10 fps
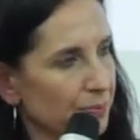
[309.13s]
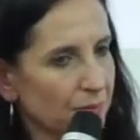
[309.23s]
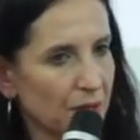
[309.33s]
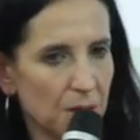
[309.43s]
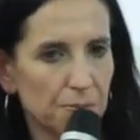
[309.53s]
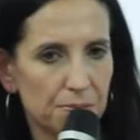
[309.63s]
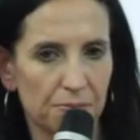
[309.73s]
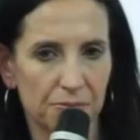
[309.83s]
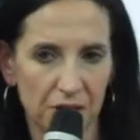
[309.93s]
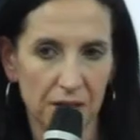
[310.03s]
you know,
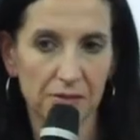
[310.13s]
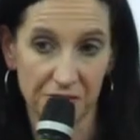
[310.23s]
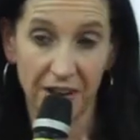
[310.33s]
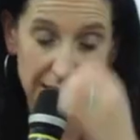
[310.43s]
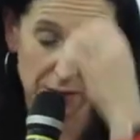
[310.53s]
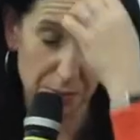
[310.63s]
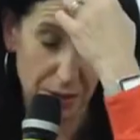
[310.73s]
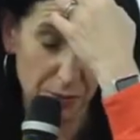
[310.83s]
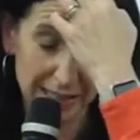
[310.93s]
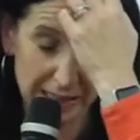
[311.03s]
to find the
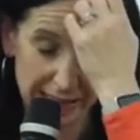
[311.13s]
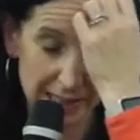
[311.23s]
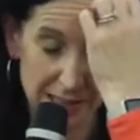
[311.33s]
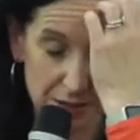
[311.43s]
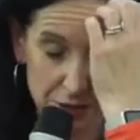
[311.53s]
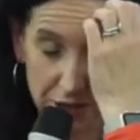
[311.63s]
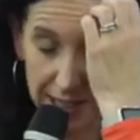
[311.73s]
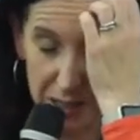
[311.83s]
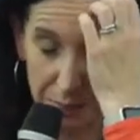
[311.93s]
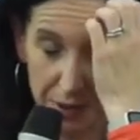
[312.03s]
right leads and trying
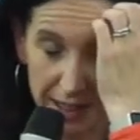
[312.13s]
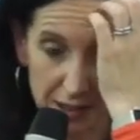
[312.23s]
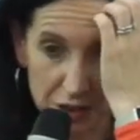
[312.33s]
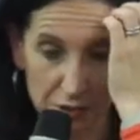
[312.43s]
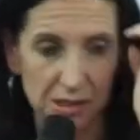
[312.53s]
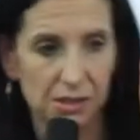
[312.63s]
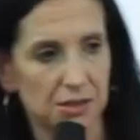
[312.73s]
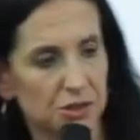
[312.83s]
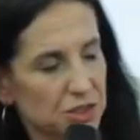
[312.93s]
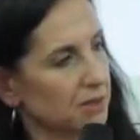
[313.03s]
to predict
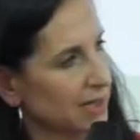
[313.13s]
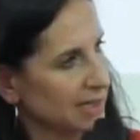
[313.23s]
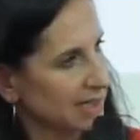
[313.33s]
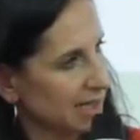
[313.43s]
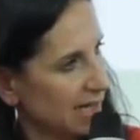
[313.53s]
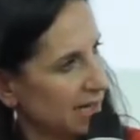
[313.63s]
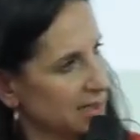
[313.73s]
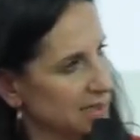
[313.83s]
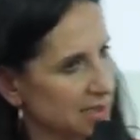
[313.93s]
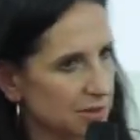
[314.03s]
usage and things like that
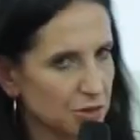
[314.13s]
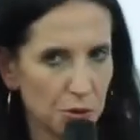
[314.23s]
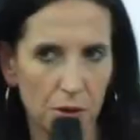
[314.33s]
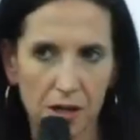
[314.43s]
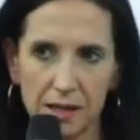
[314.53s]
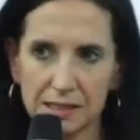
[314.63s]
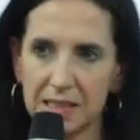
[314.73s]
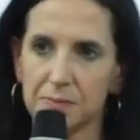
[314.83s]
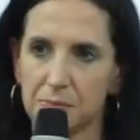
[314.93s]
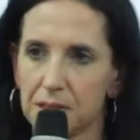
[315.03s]
is a newer
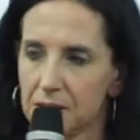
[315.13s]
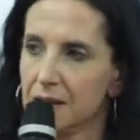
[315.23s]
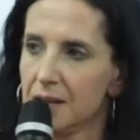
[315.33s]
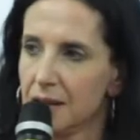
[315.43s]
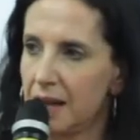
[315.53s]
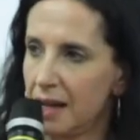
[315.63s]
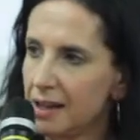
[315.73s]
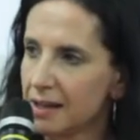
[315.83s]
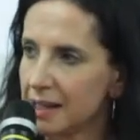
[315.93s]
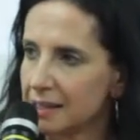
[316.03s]
concept, but
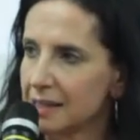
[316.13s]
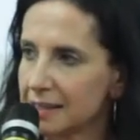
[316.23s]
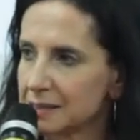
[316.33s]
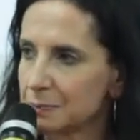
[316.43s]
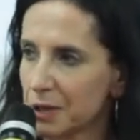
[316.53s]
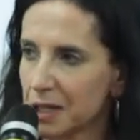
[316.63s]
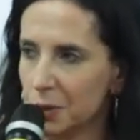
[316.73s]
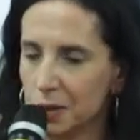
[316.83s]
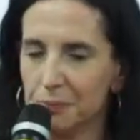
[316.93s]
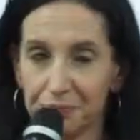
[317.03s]
it's pretty
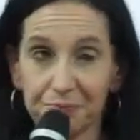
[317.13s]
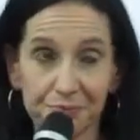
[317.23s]
cool.